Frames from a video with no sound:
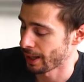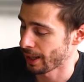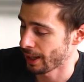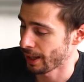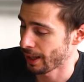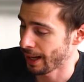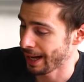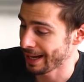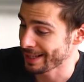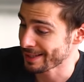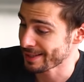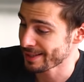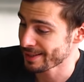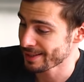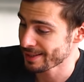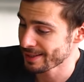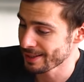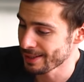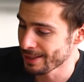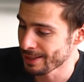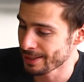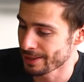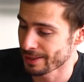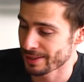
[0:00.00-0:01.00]
I
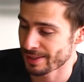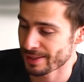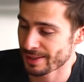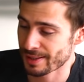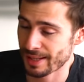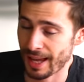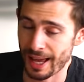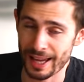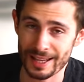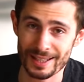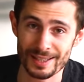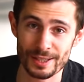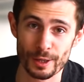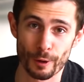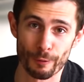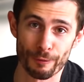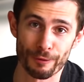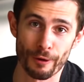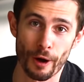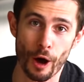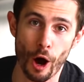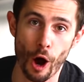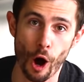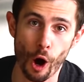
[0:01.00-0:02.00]
see signs
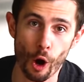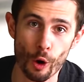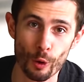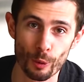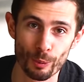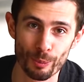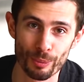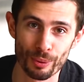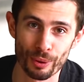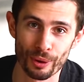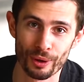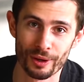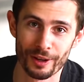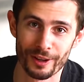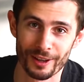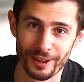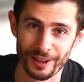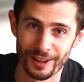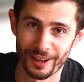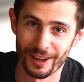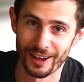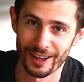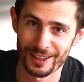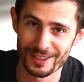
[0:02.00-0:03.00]
of hope.
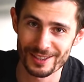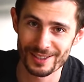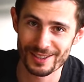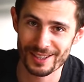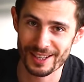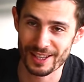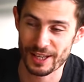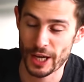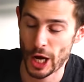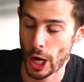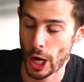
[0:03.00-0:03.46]
I say